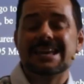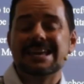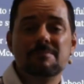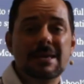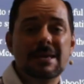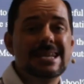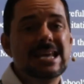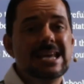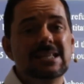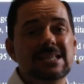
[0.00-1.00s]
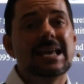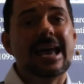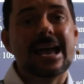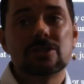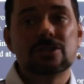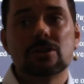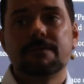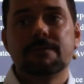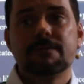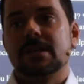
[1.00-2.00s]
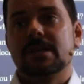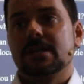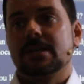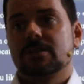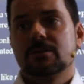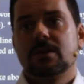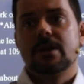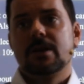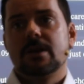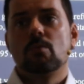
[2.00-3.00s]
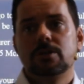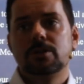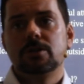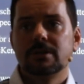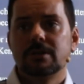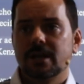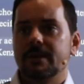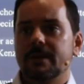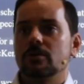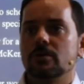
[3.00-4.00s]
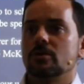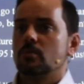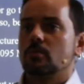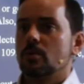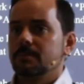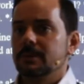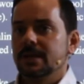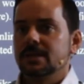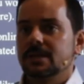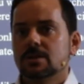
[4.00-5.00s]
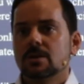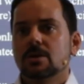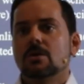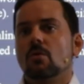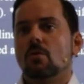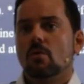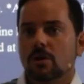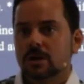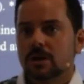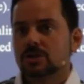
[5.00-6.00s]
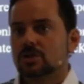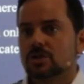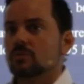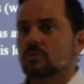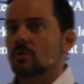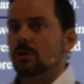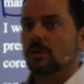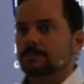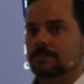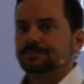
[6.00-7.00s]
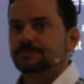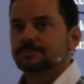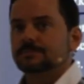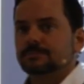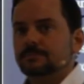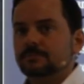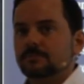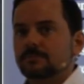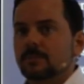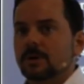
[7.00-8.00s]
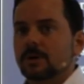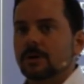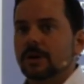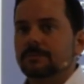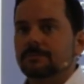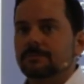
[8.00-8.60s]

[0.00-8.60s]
me a nice answer for this. Okay, what do you like about your workplace or school. All right.